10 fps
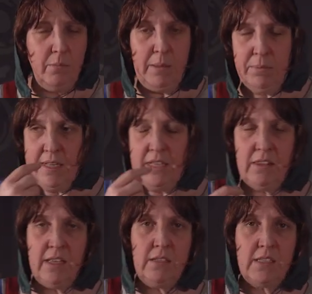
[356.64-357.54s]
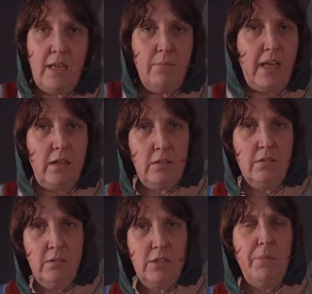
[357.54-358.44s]
People eat things they make
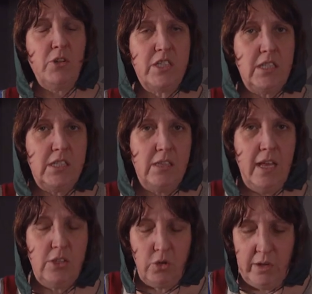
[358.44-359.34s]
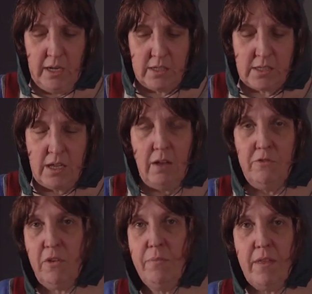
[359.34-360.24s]
deposits in their toilets. And
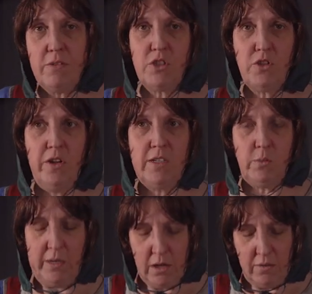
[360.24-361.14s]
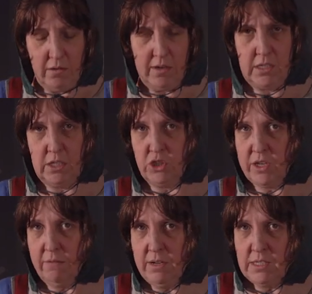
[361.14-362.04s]
from those toilets, we know they're eating
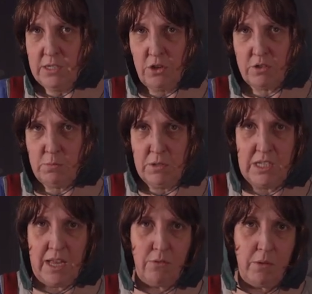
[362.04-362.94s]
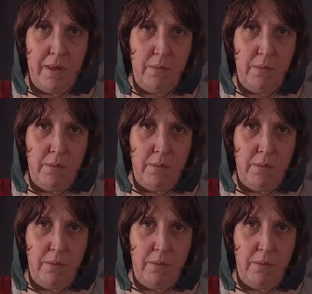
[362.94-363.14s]
cherries and not spitting out the